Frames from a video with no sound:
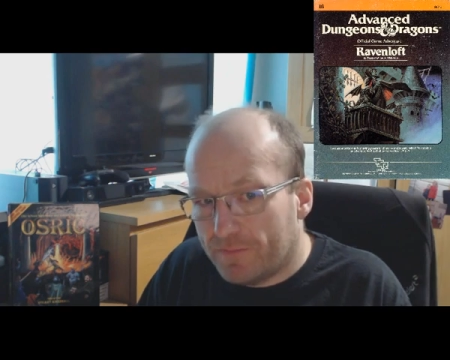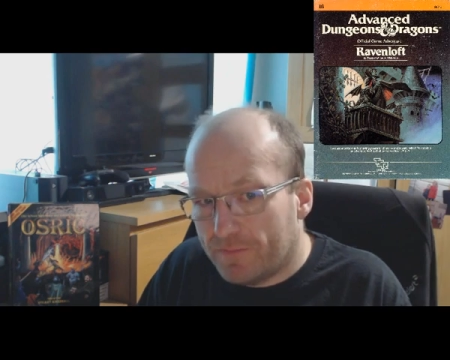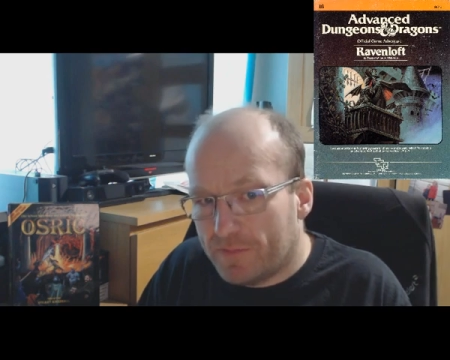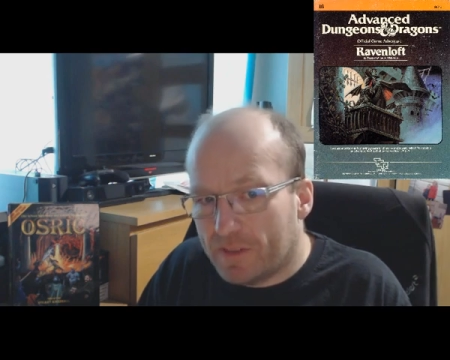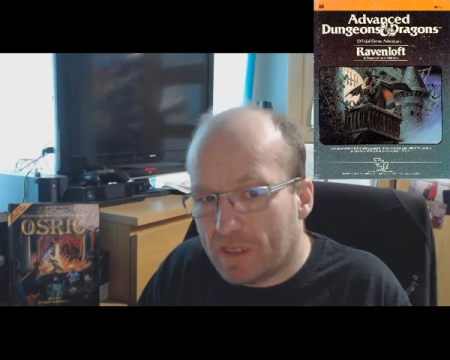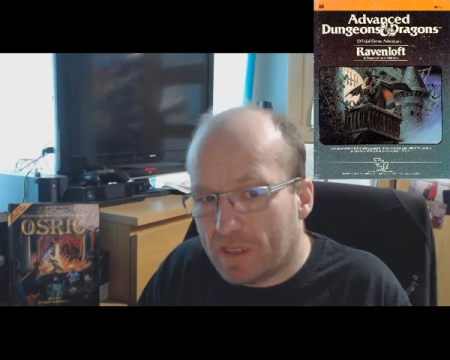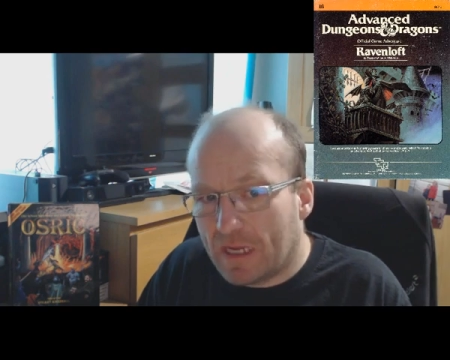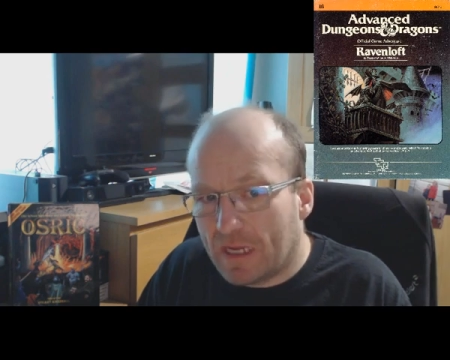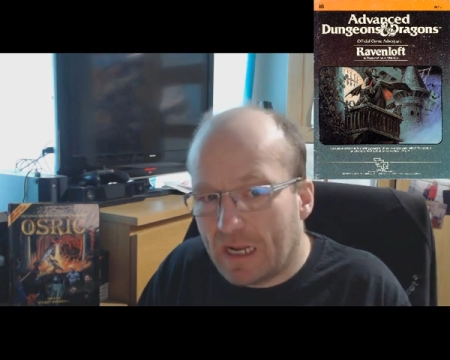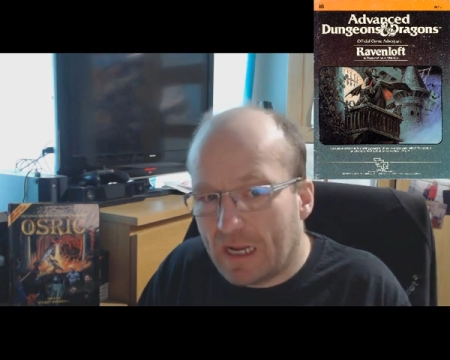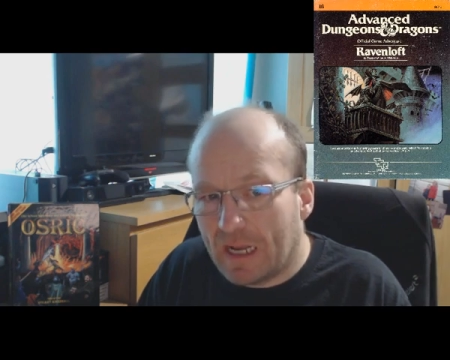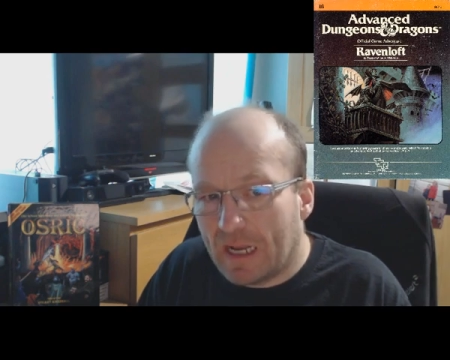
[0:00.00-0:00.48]

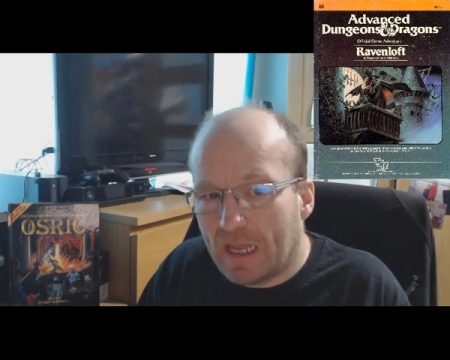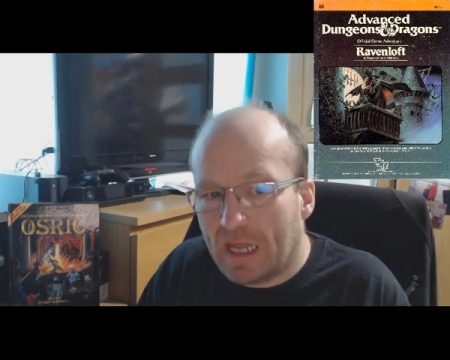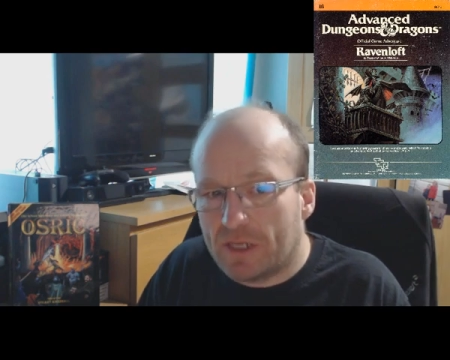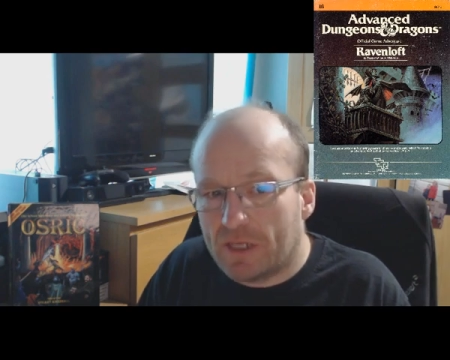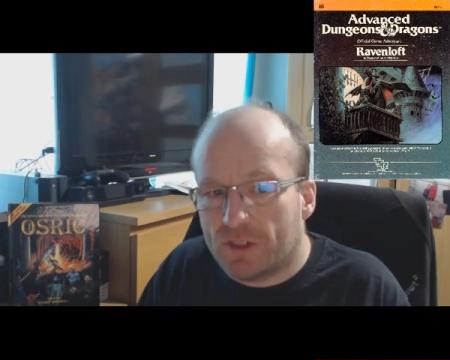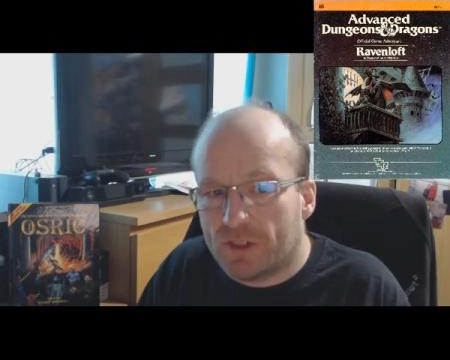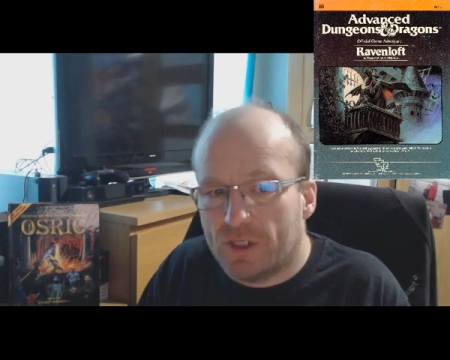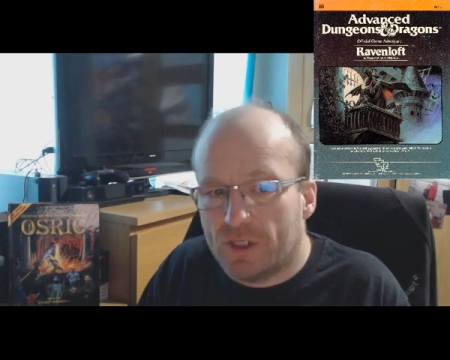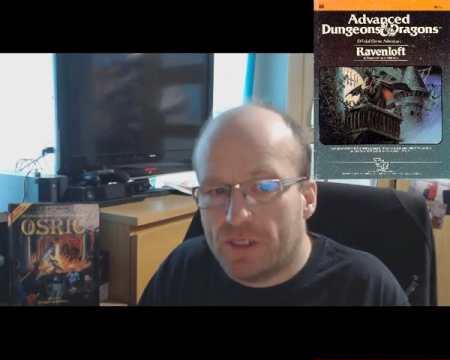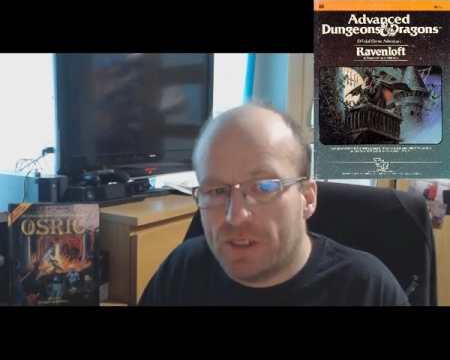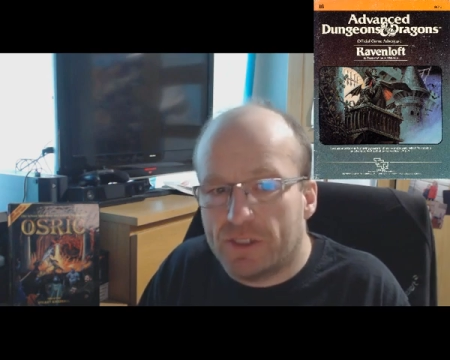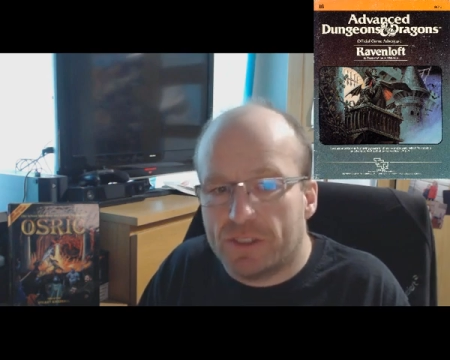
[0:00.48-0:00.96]
to the
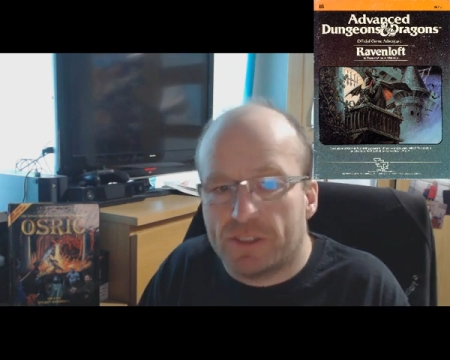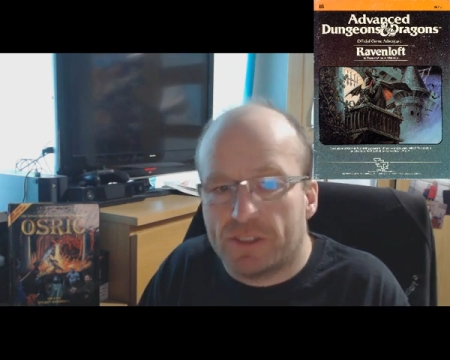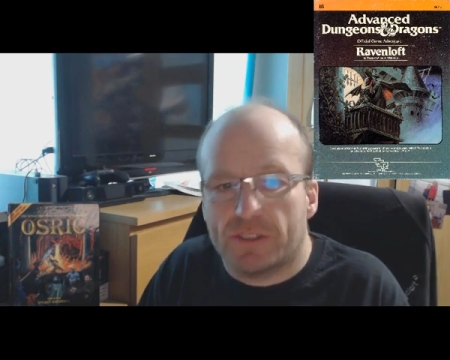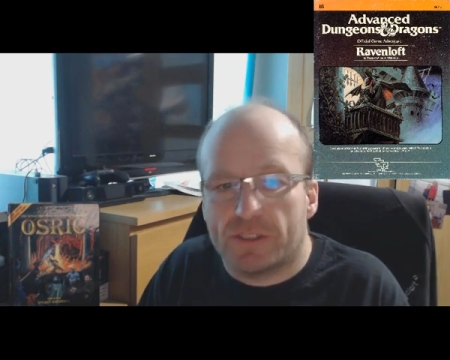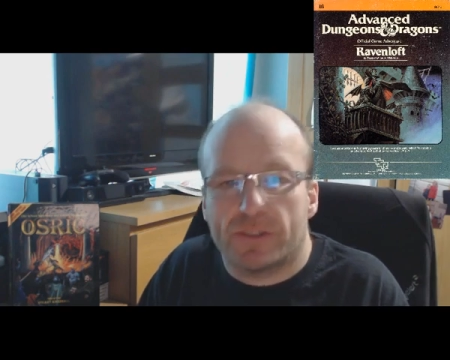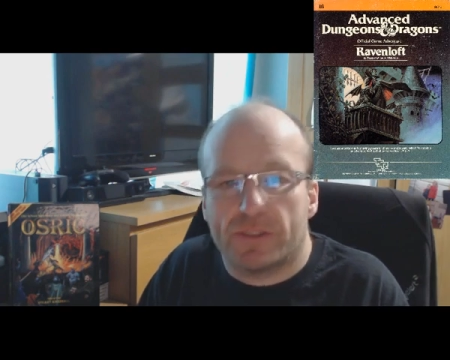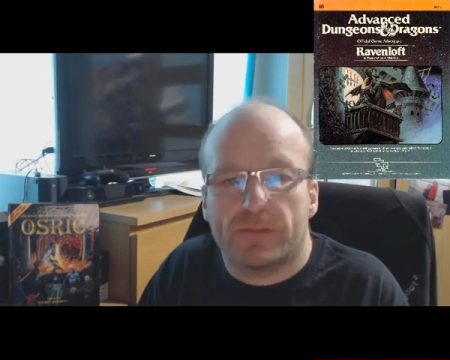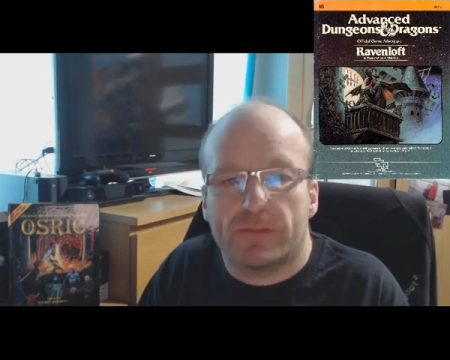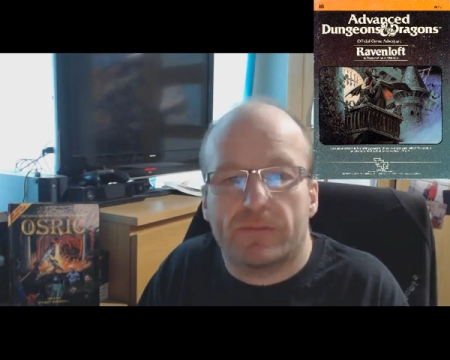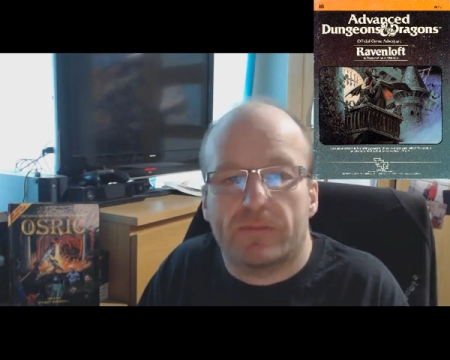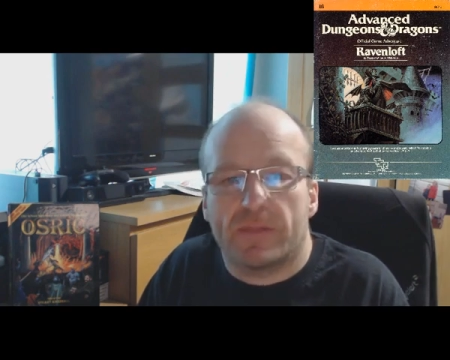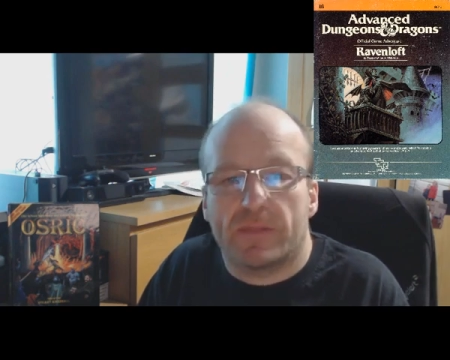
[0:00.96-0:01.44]

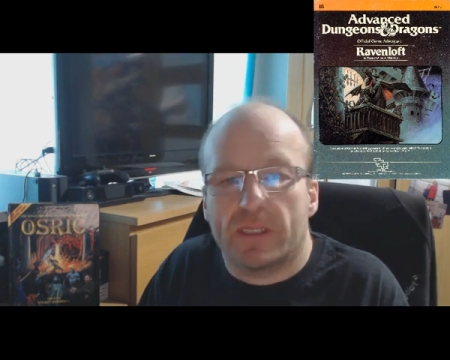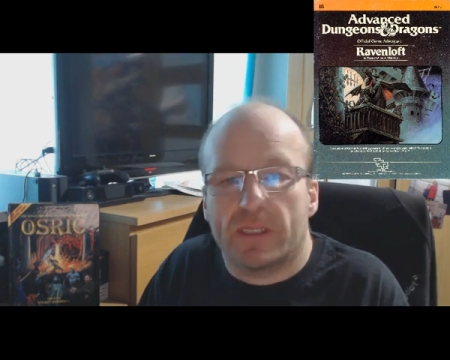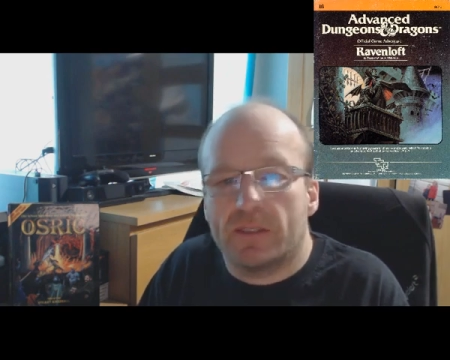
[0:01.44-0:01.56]
clashes